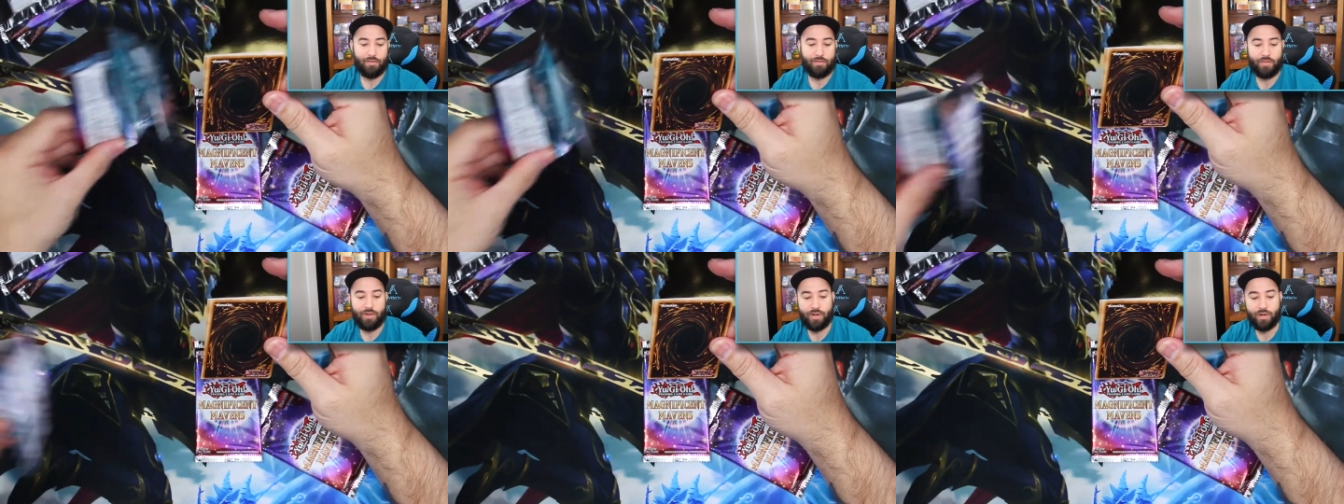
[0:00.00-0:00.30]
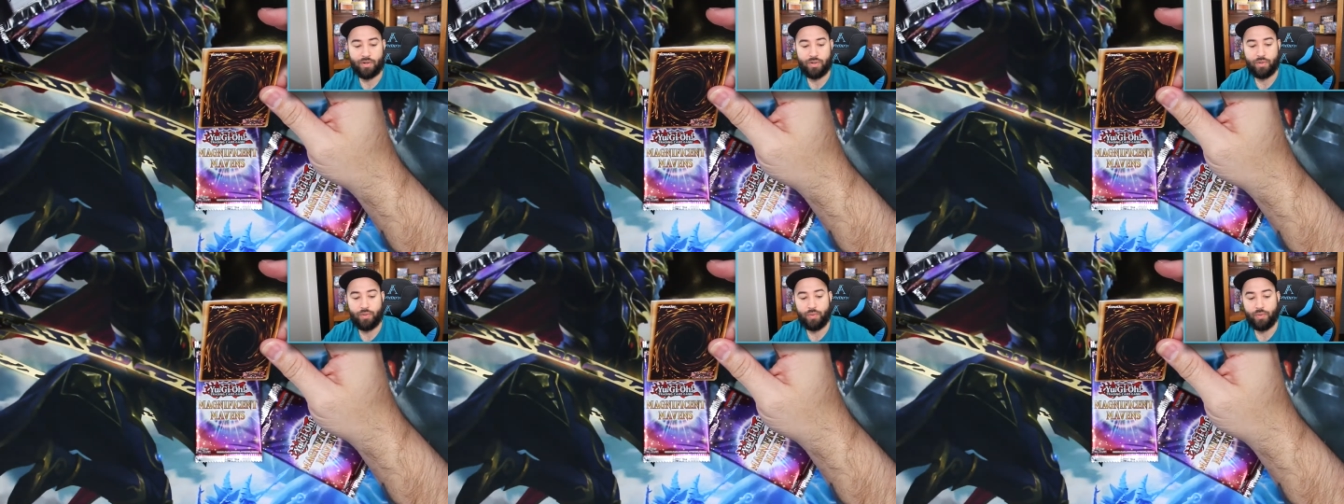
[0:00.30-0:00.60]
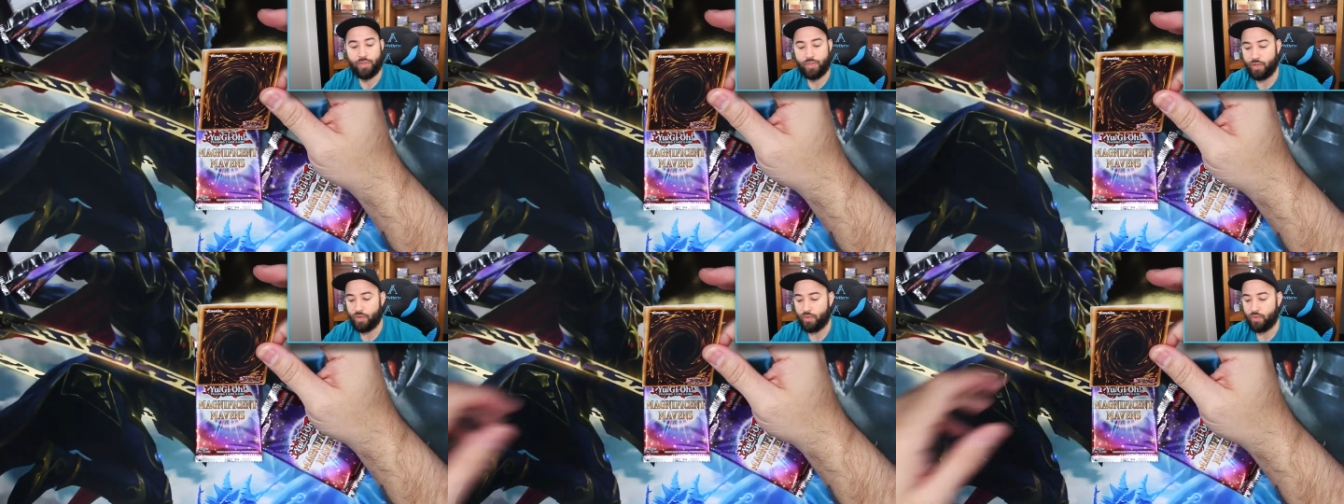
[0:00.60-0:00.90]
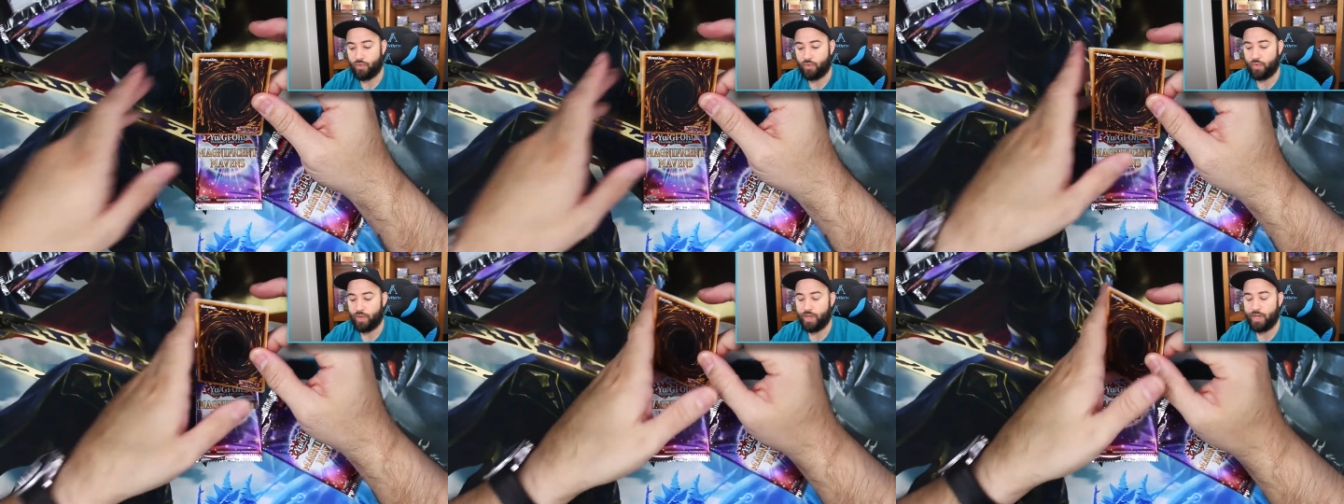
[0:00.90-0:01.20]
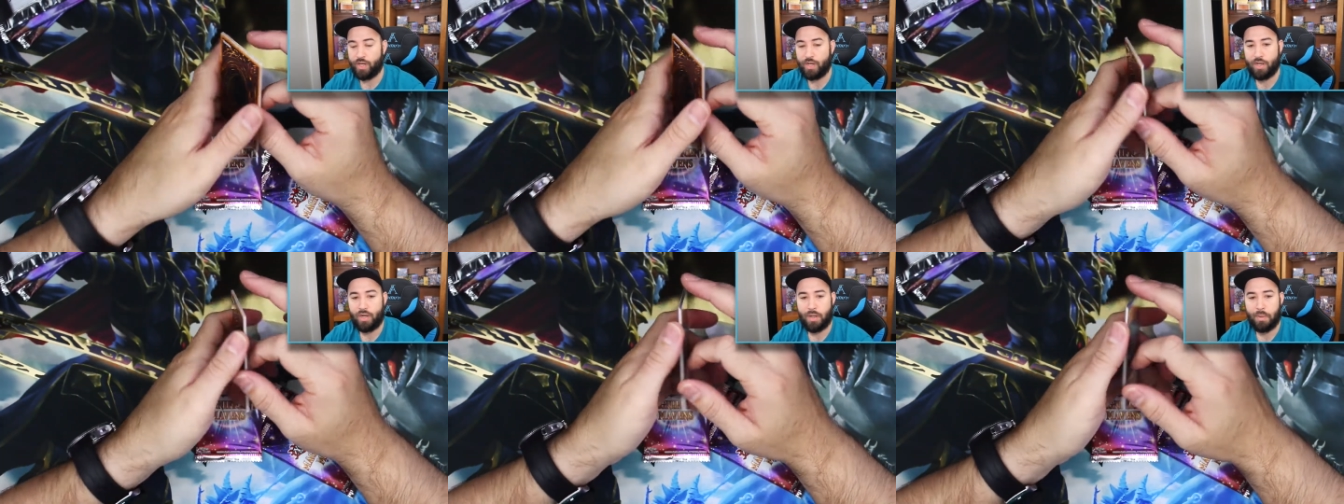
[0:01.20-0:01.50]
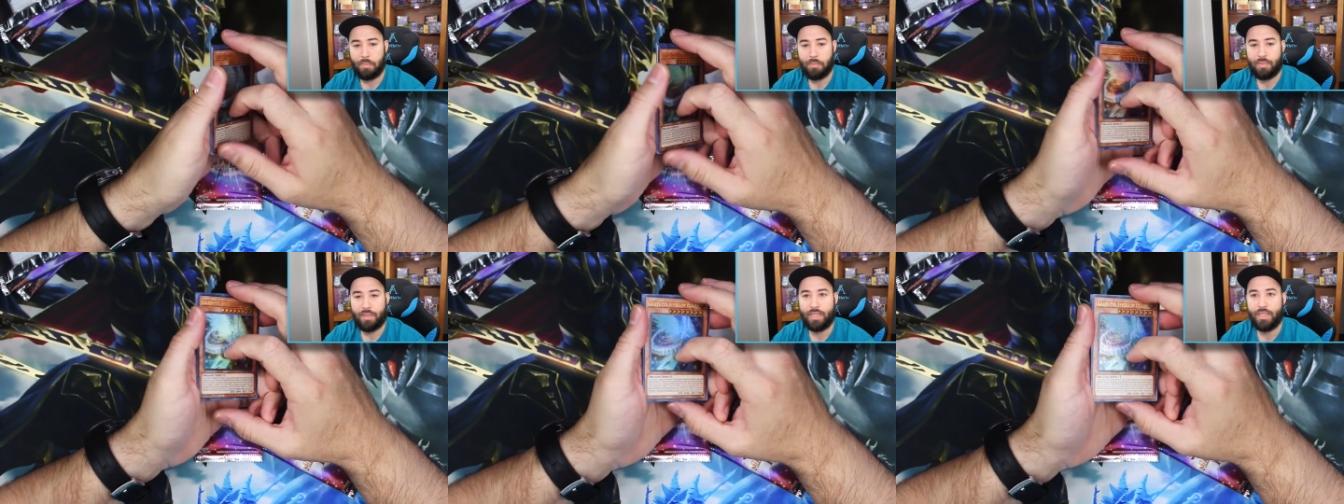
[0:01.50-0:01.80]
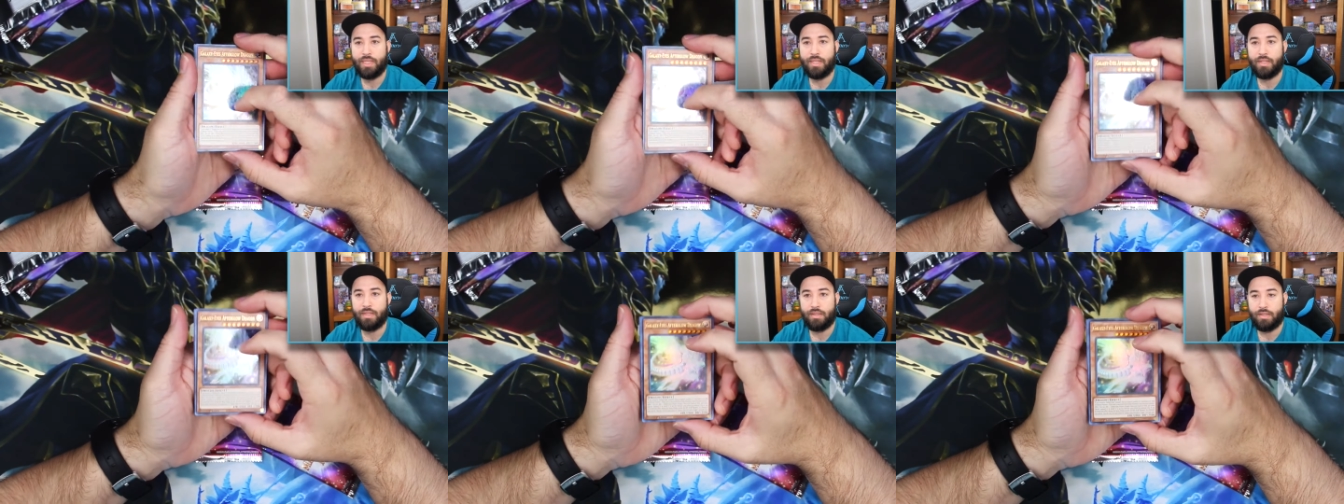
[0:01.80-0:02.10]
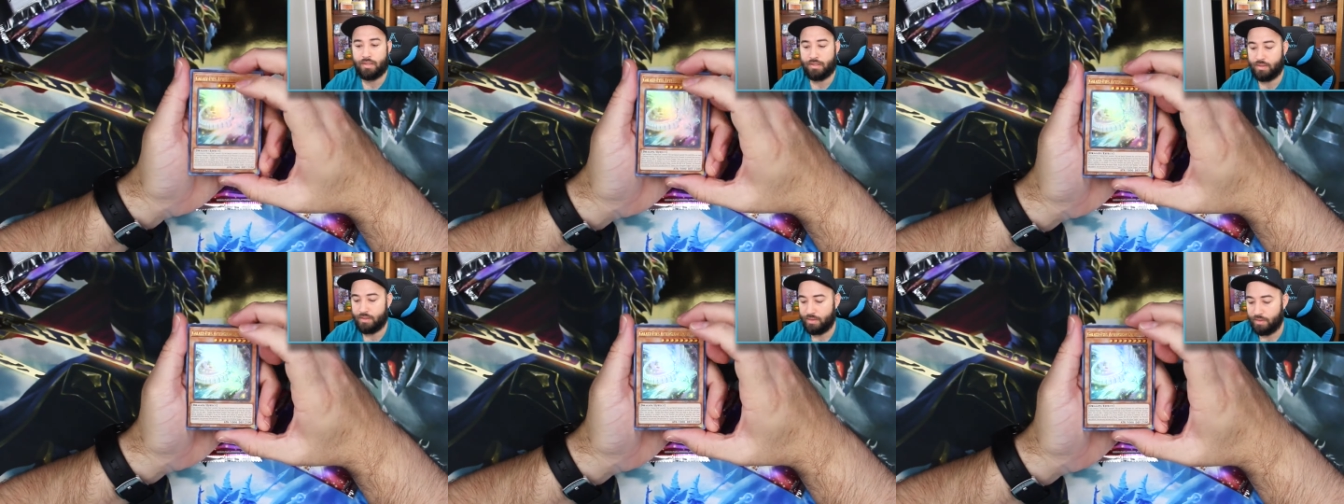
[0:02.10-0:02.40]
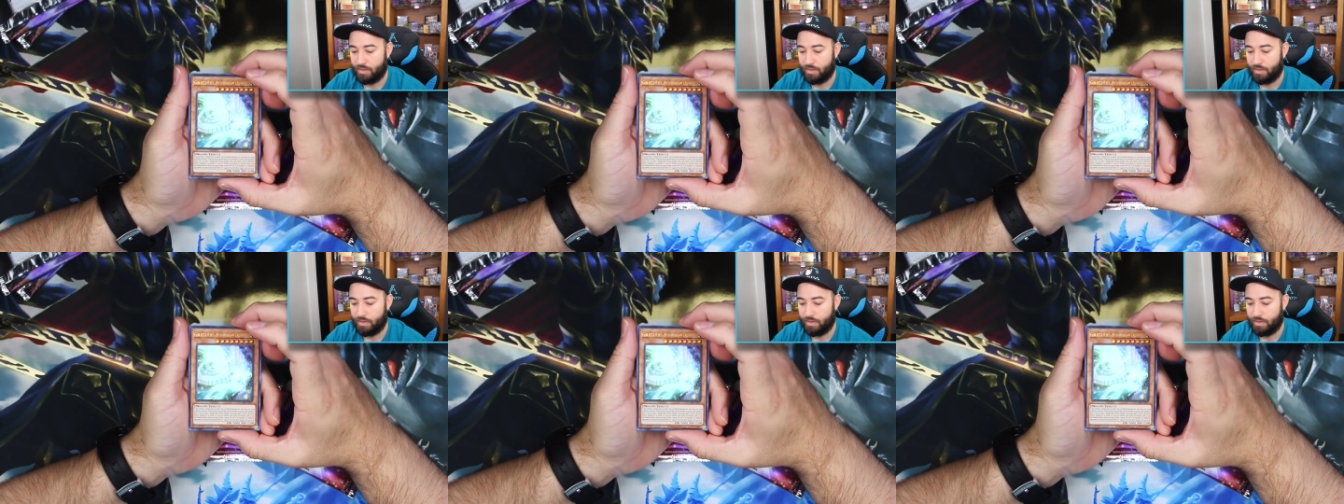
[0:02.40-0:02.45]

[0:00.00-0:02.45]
Pharaoh's Rare, please.